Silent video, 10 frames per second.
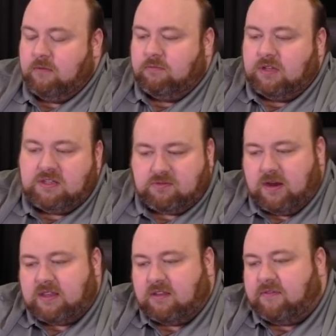please
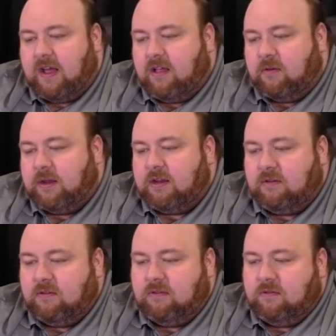rate the
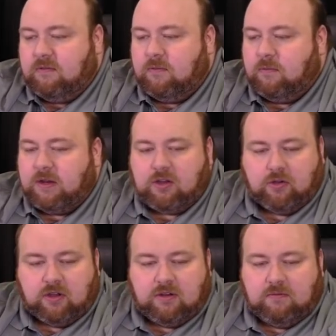following, we
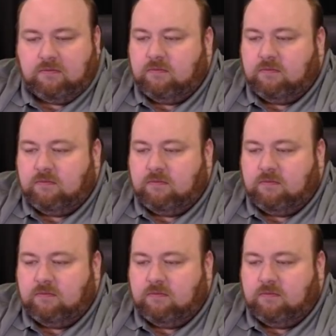could.